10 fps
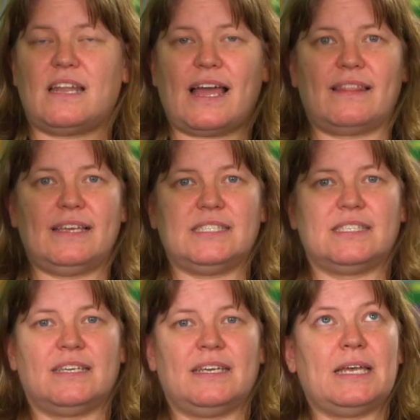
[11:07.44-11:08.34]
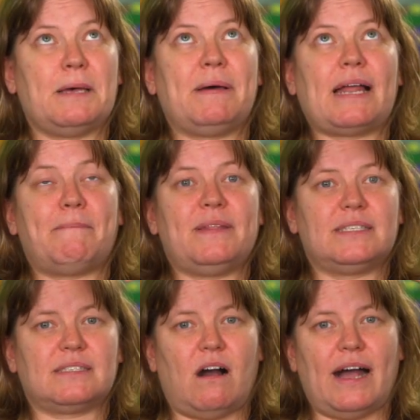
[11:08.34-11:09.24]
like this, but up in the
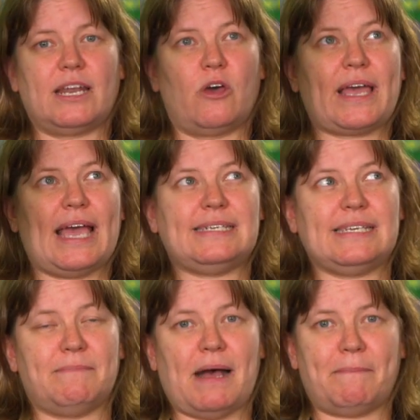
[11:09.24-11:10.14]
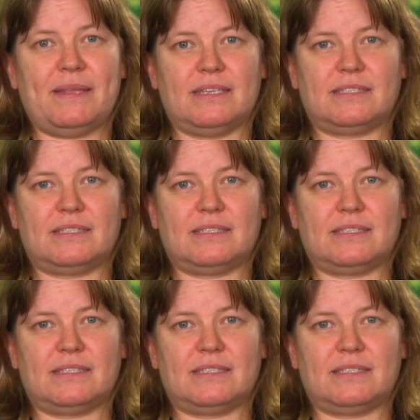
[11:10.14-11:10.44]
sky and locating them up in the